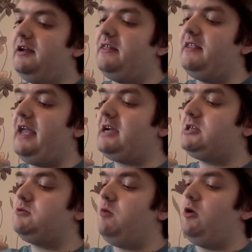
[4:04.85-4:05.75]
The
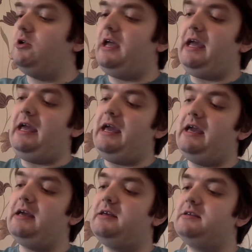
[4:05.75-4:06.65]
next one
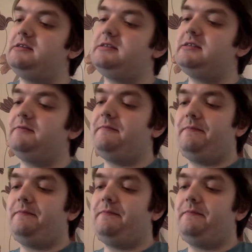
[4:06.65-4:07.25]
is,